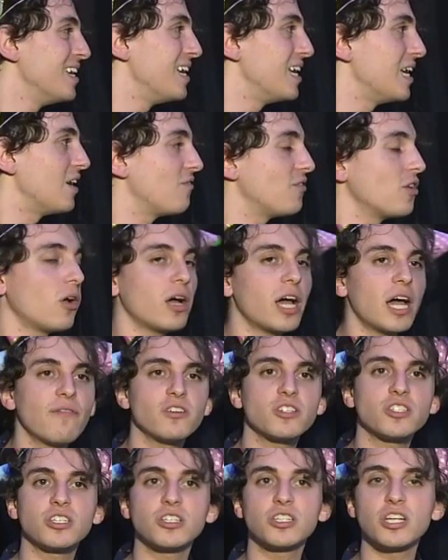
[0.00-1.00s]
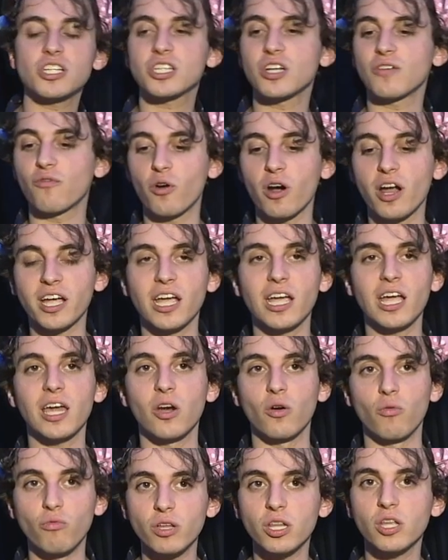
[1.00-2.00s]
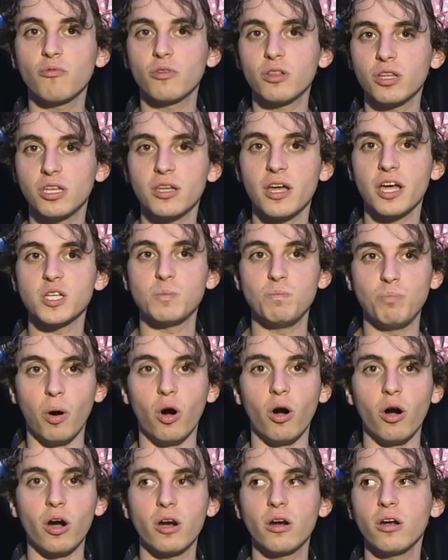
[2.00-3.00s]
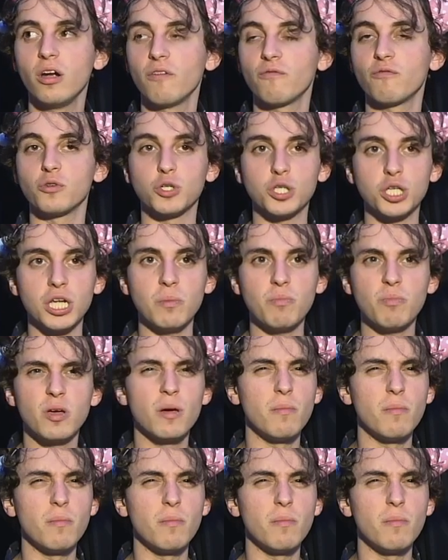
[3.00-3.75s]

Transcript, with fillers: If y'all have a suggestion of where I can get a really, really nice bar for cheap,